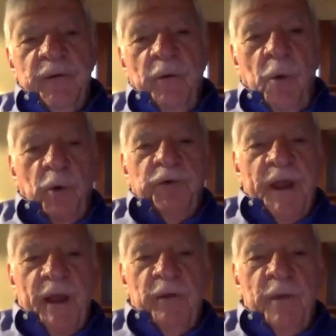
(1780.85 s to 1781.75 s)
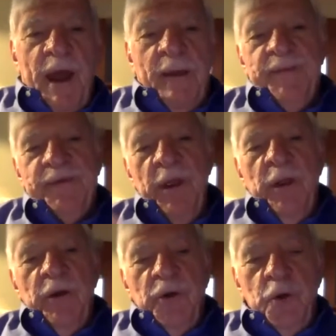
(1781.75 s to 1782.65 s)
old town maps
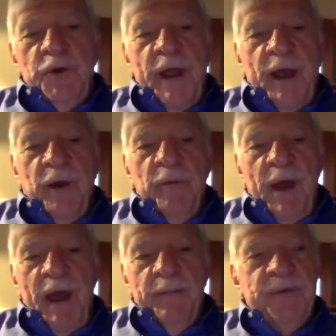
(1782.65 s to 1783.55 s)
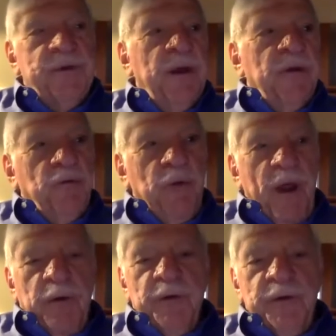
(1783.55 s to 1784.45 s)
Newtown maps,
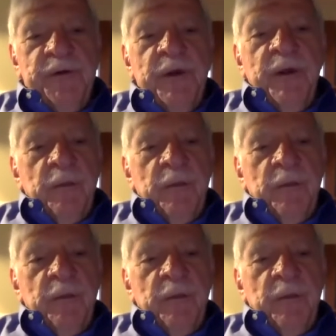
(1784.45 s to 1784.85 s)
records,